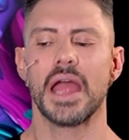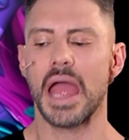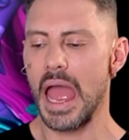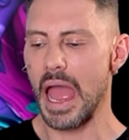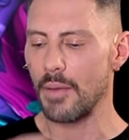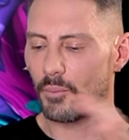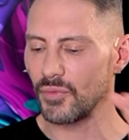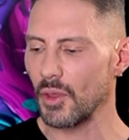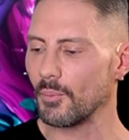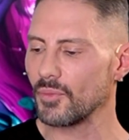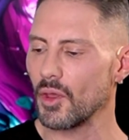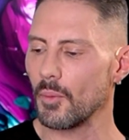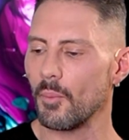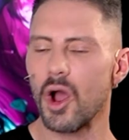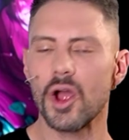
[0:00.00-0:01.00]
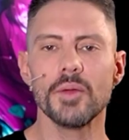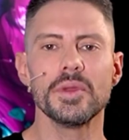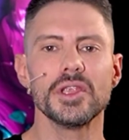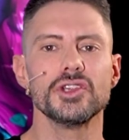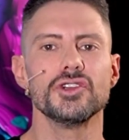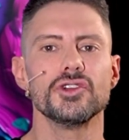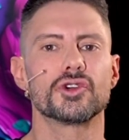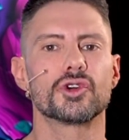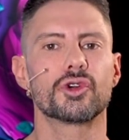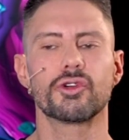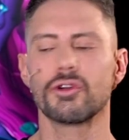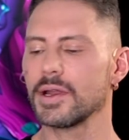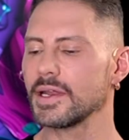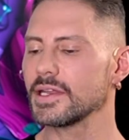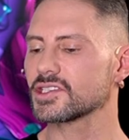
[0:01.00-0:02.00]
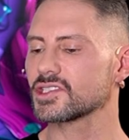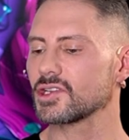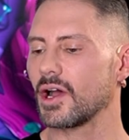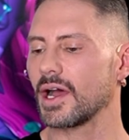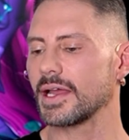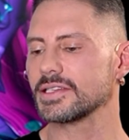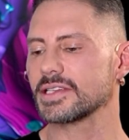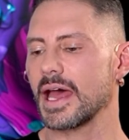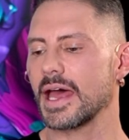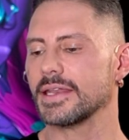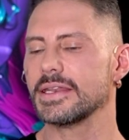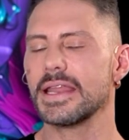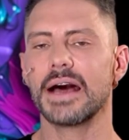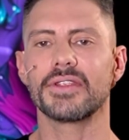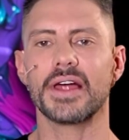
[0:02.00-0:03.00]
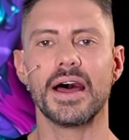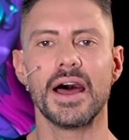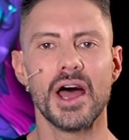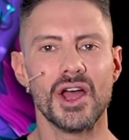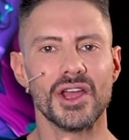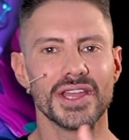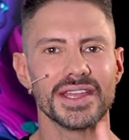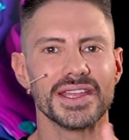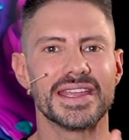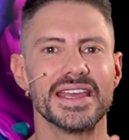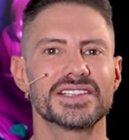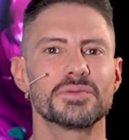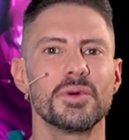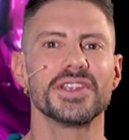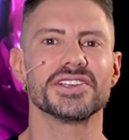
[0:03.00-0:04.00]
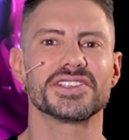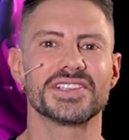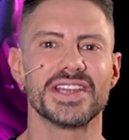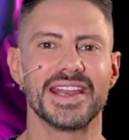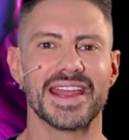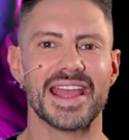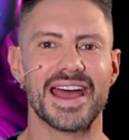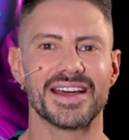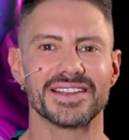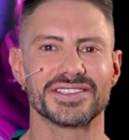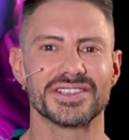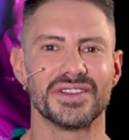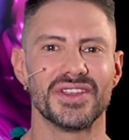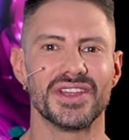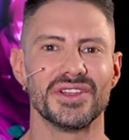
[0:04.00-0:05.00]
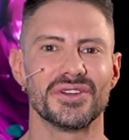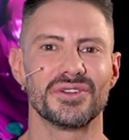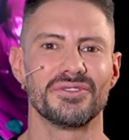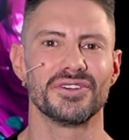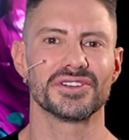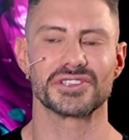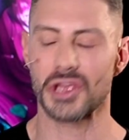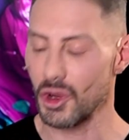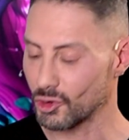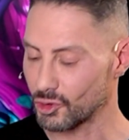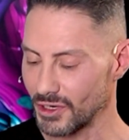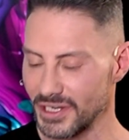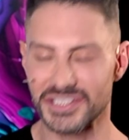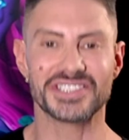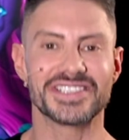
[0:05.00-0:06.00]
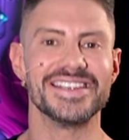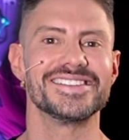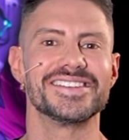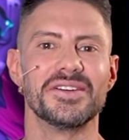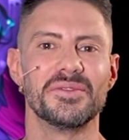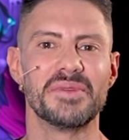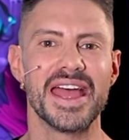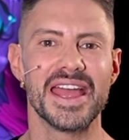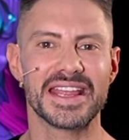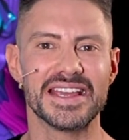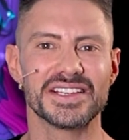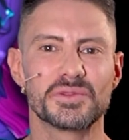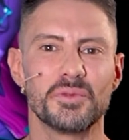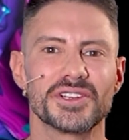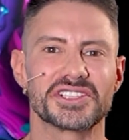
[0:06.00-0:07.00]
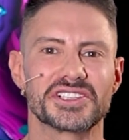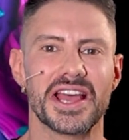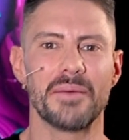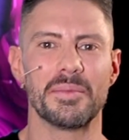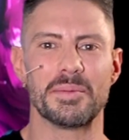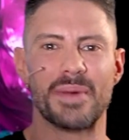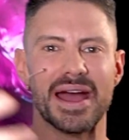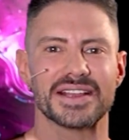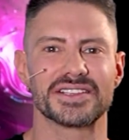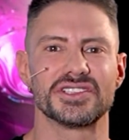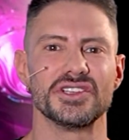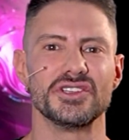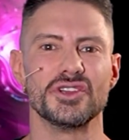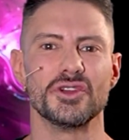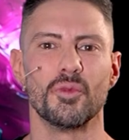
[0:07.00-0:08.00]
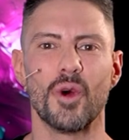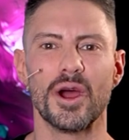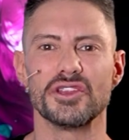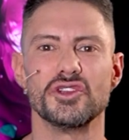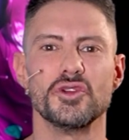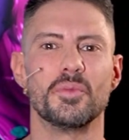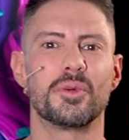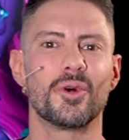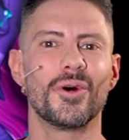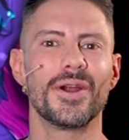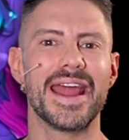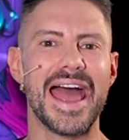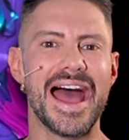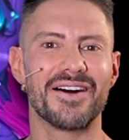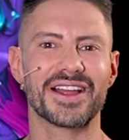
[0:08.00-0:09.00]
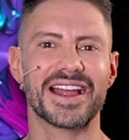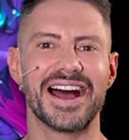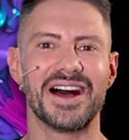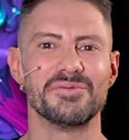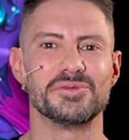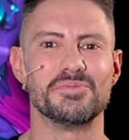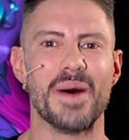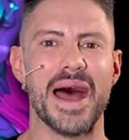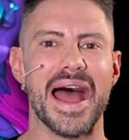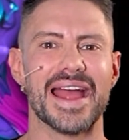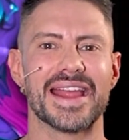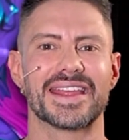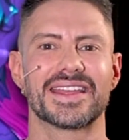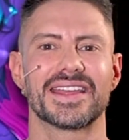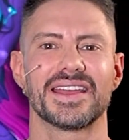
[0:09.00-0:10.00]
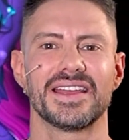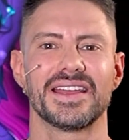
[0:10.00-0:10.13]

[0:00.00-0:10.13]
And the moment you criticize another, Guess what you're sending out to the universe? Criticism. Guess what's coming back to you? What you put out comes back.